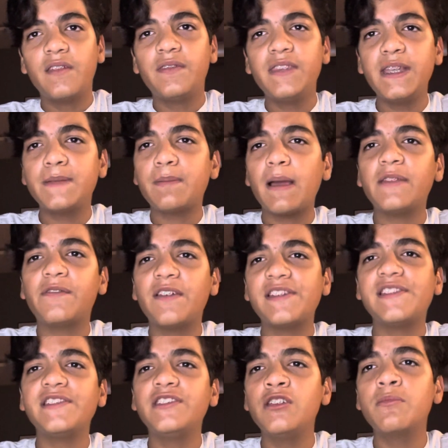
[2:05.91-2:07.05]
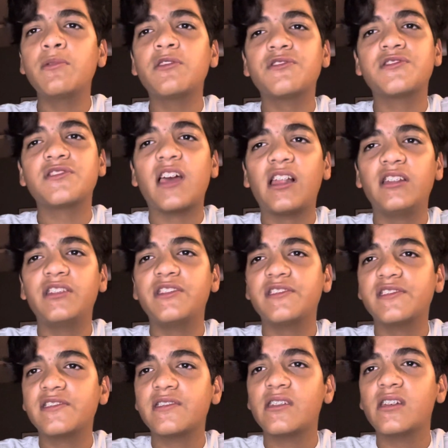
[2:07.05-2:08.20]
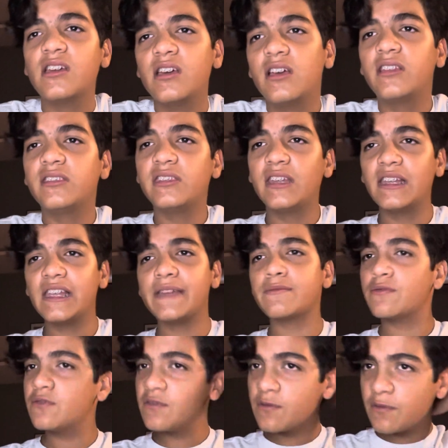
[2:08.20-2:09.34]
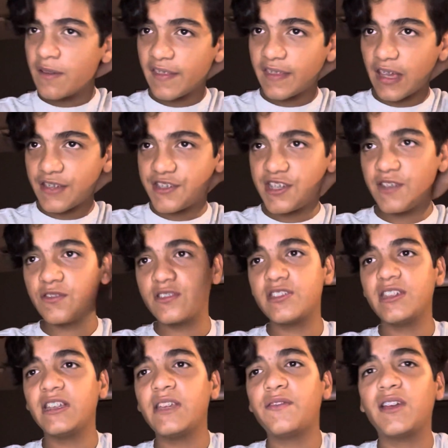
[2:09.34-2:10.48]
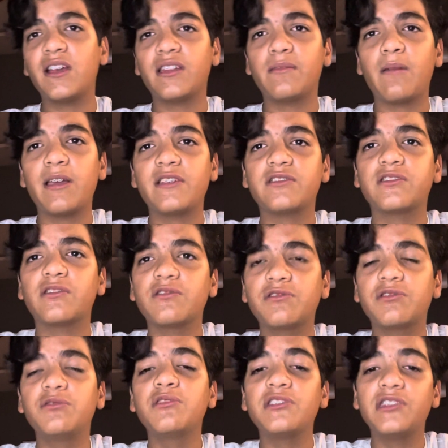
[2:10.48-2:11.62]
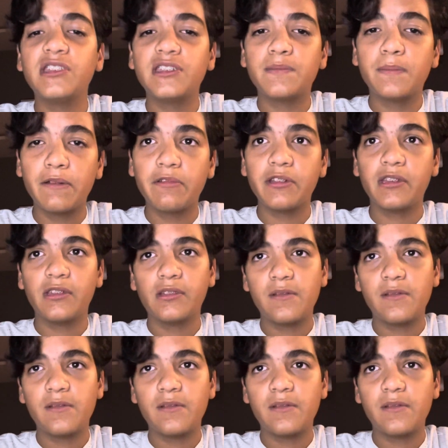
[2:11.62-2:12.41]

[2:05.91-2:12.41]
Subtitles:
Despite facing numerous challenges, the labor movement achieved significant milestones during this period.